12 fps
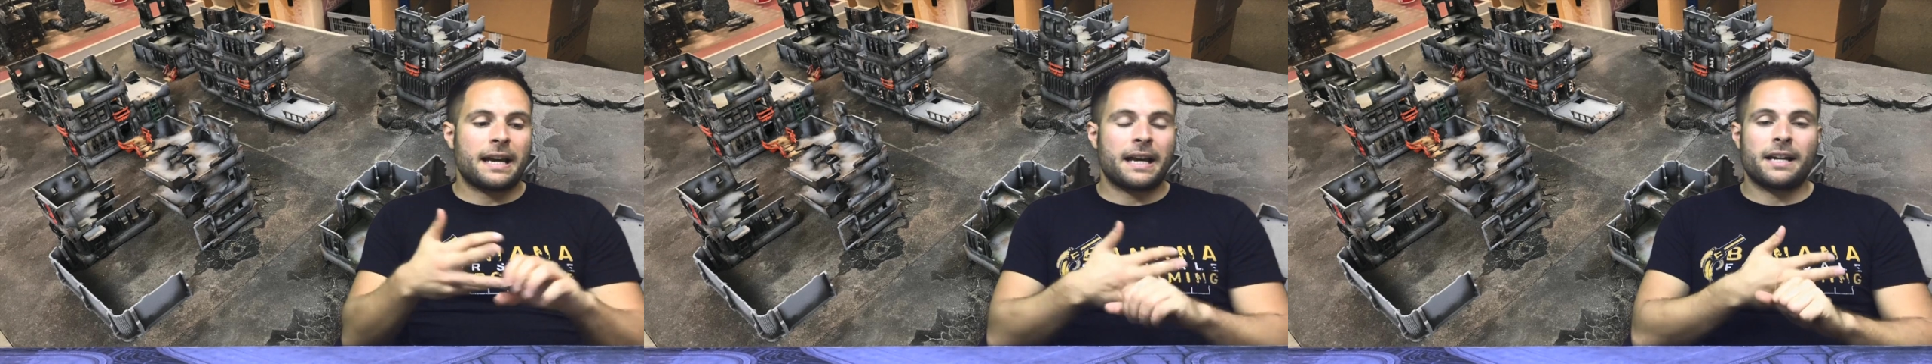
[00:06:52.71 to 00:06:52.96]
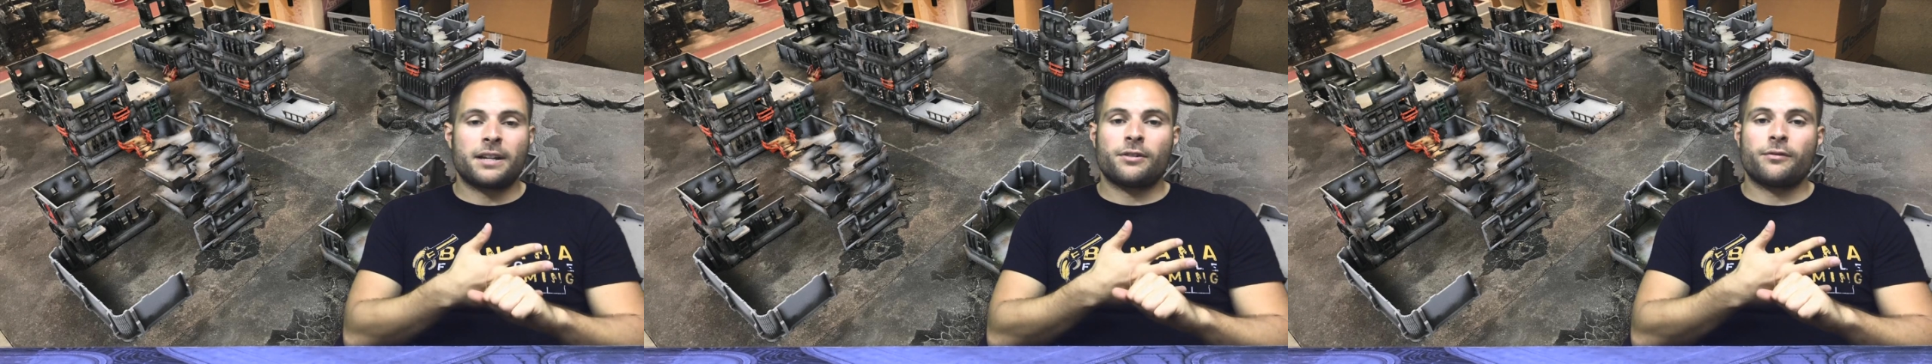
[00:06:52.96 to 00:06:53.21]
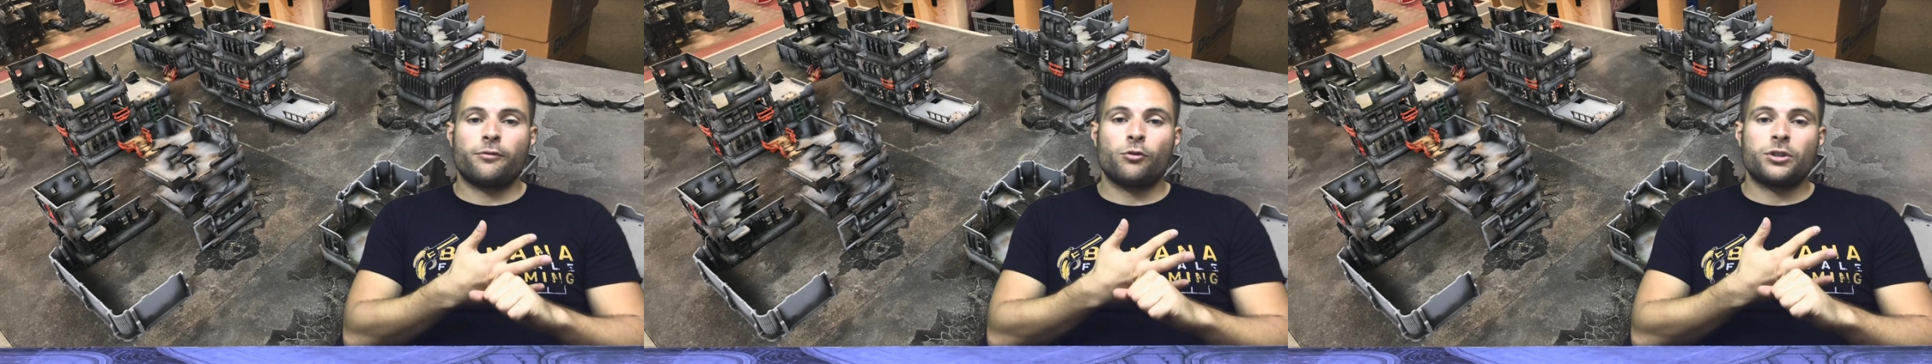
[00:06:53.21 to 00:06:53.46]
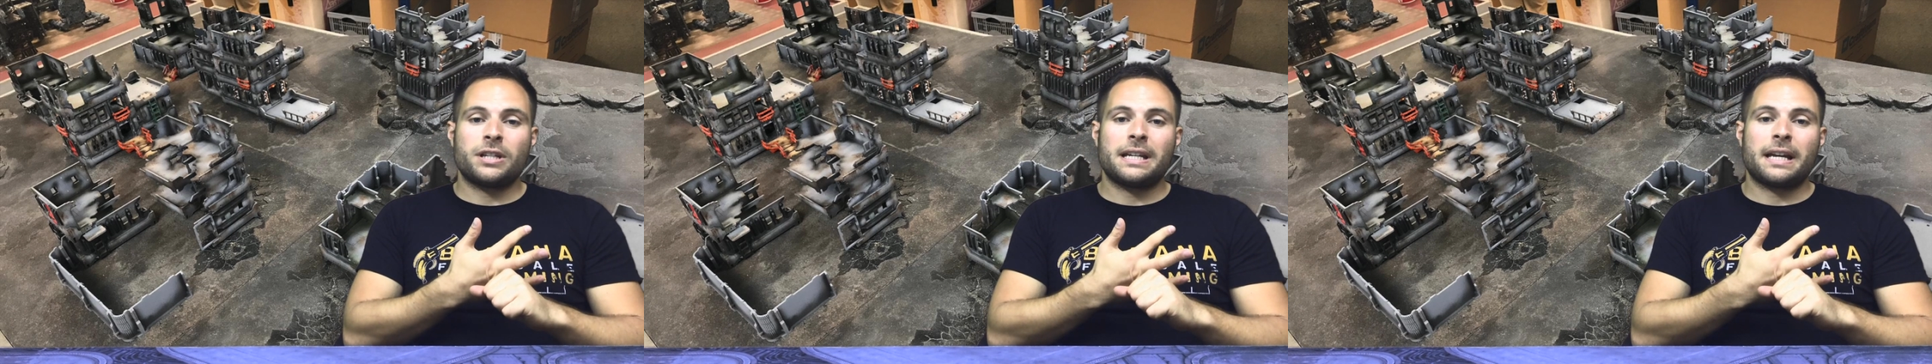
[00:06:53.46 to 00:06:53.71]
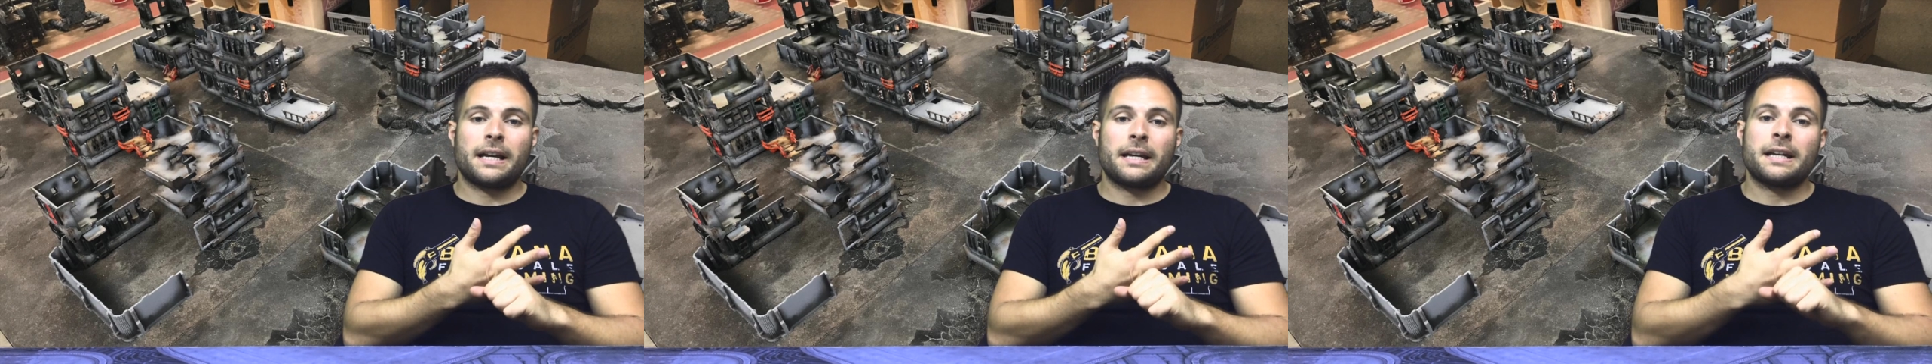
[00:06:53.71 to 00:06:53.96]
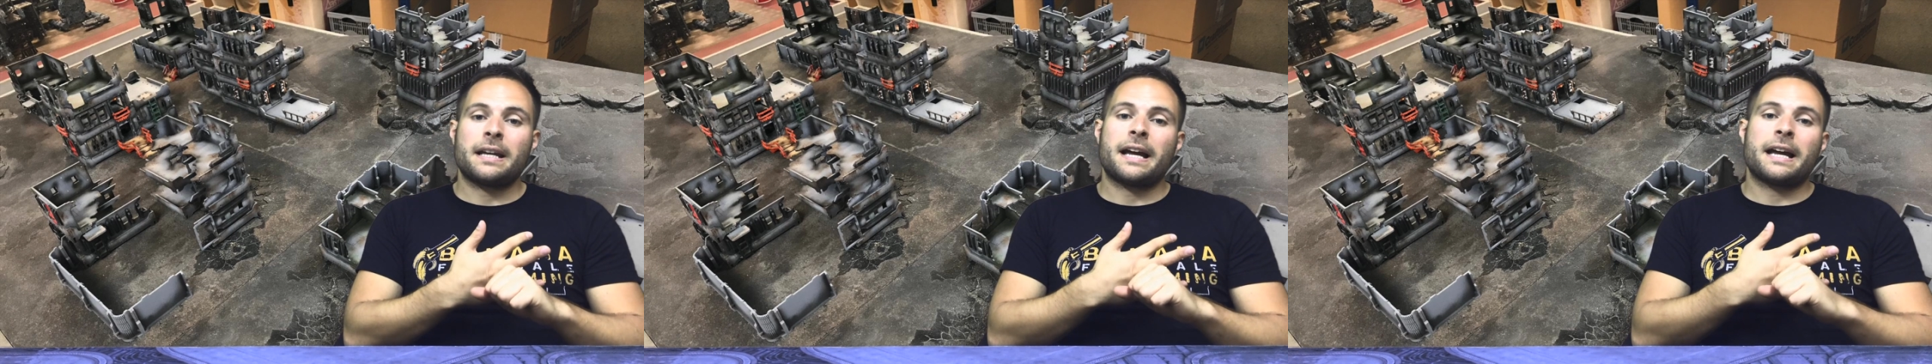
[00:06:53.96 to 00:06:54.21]
and
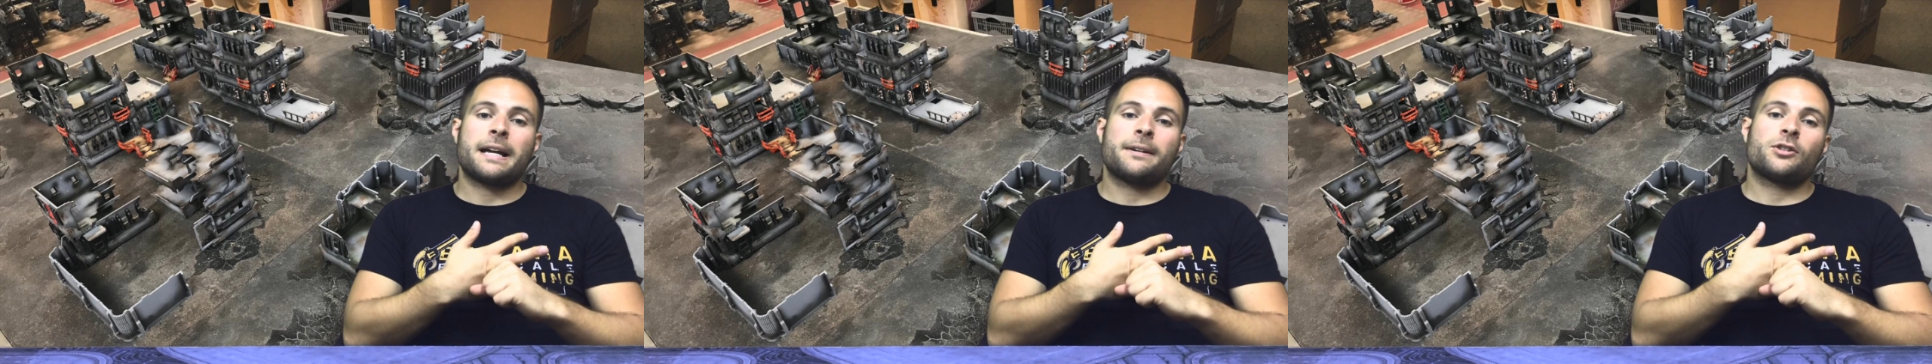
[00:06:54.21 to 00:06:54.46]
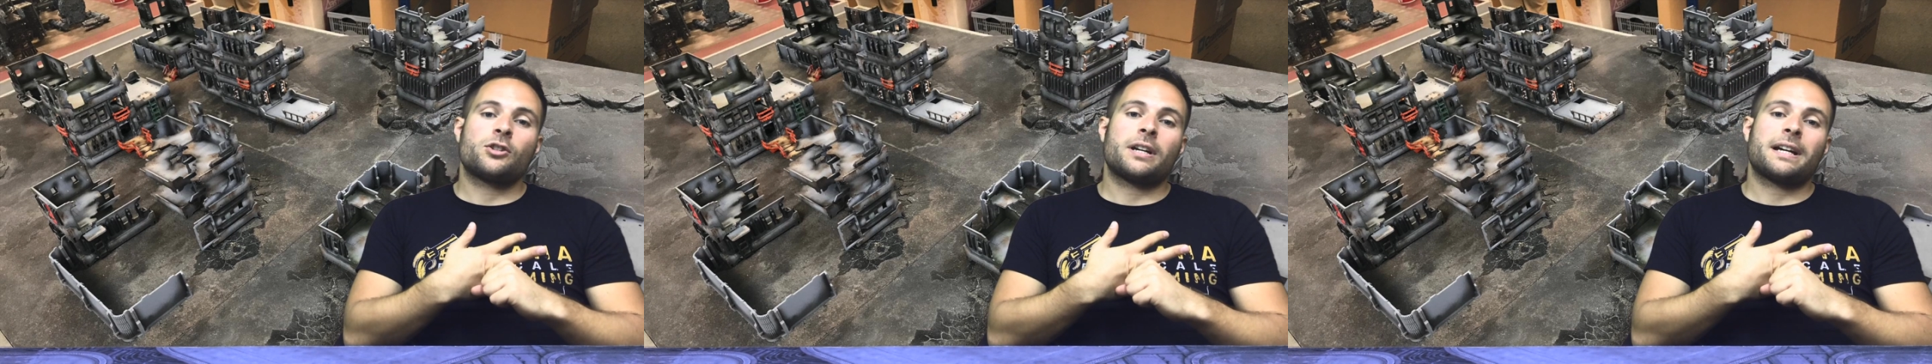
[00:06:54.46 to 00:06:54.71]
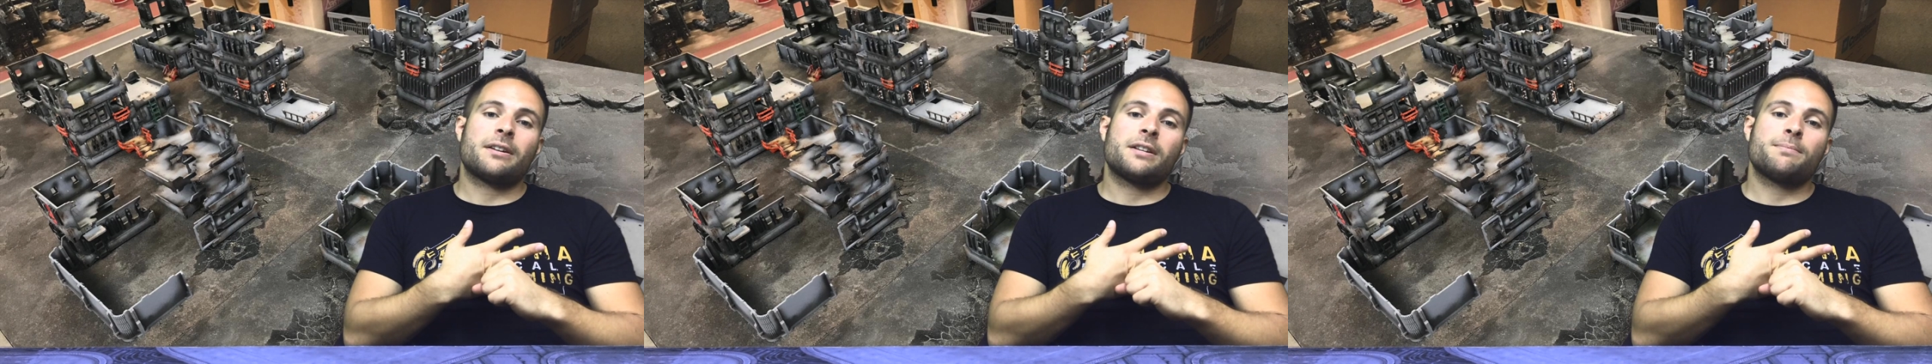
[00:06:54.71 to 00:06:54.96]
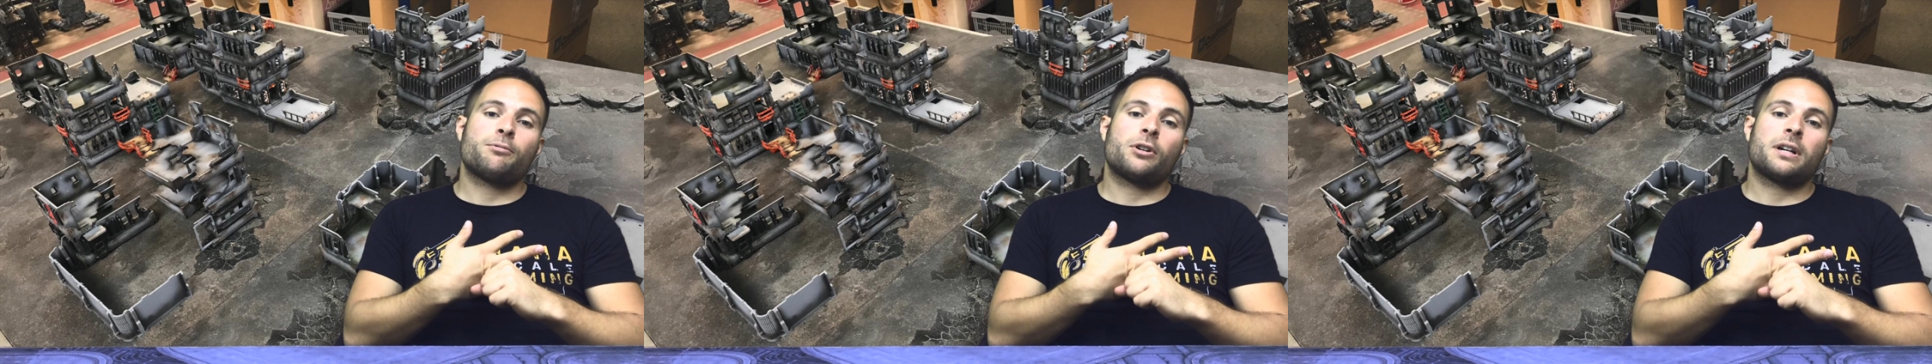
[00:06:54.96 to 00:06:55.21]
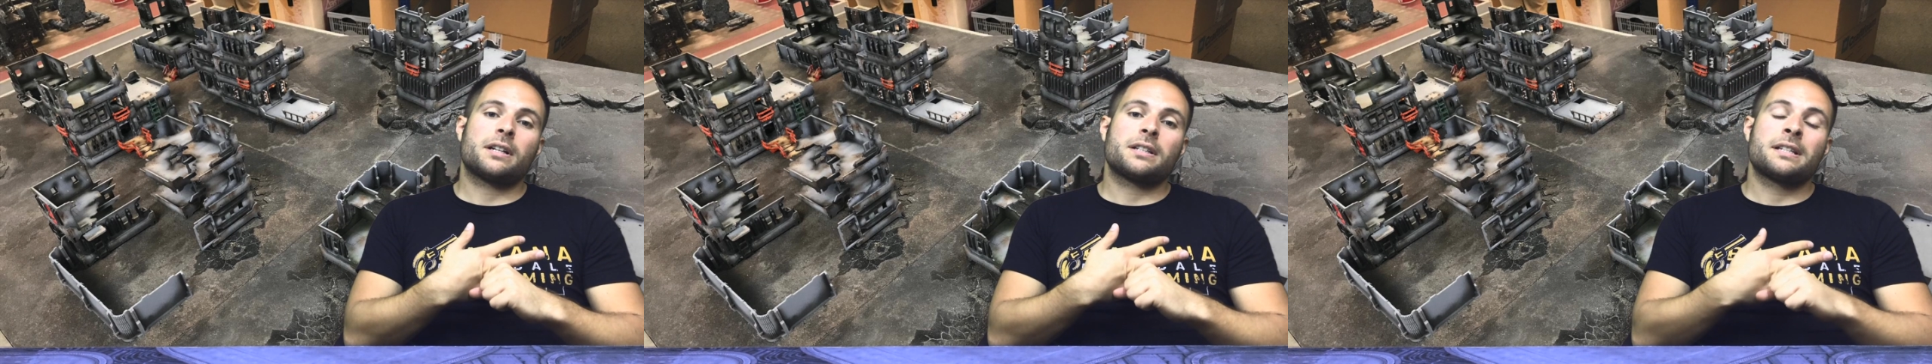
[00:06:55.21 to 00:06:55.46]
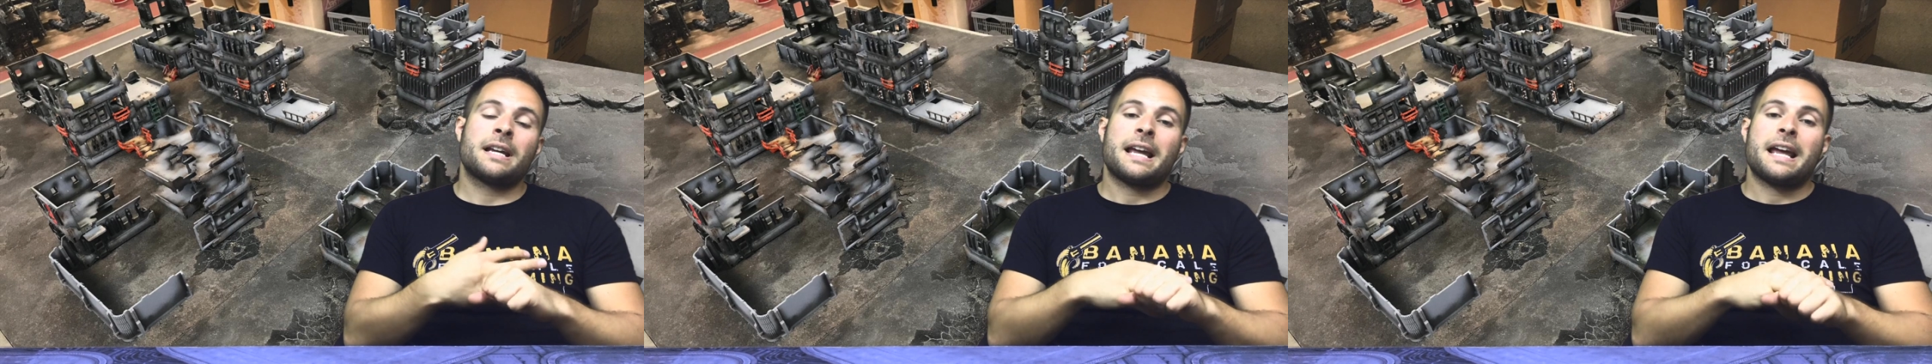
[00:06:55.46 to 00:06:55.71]
40k and check out these products.